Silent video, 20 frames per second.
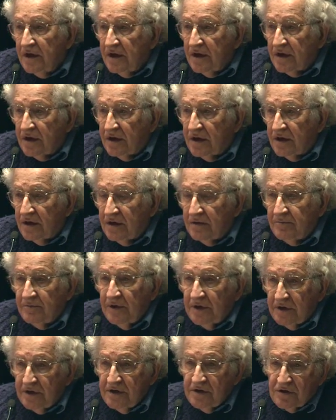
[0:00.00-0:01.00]

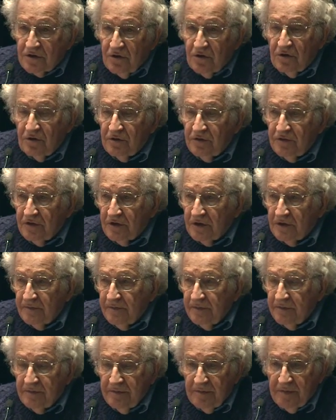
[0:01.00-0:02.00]
But the
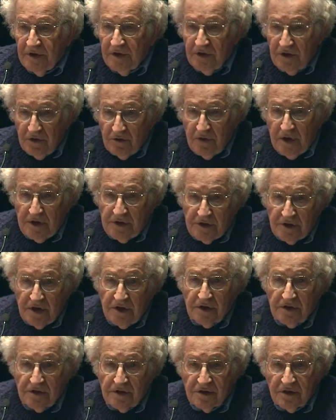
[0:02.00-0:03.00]
U.S.
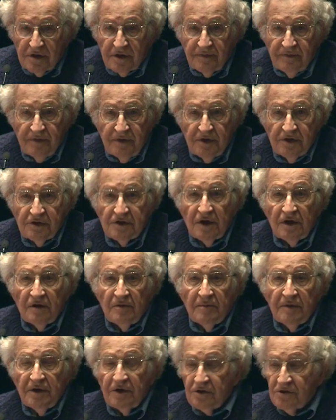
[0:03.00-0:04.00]
says
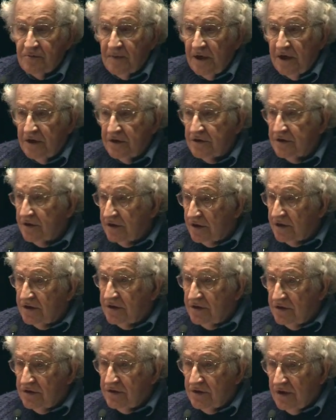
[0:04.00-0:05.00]
settlement expansion
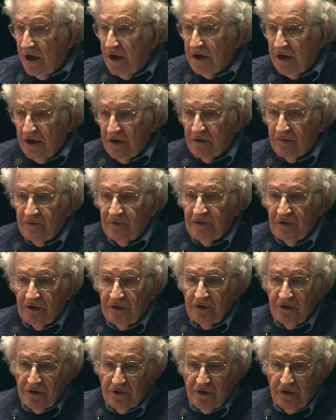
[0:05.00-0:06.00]
is not
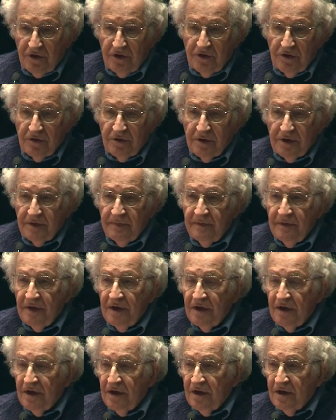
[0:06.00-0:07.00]
helpful, you shouldn't do it.
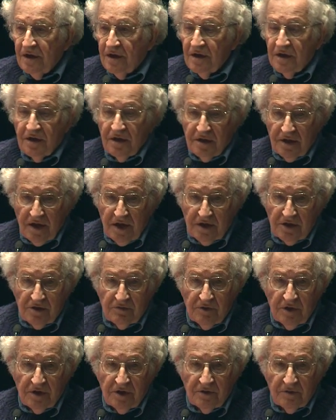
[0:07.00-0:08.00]
And
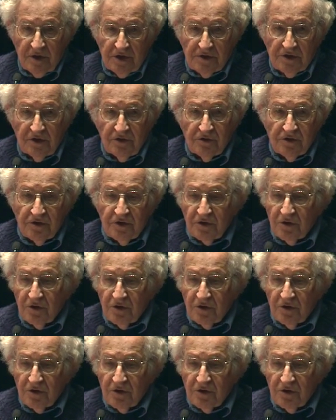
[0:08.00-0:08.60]
that's what the resolution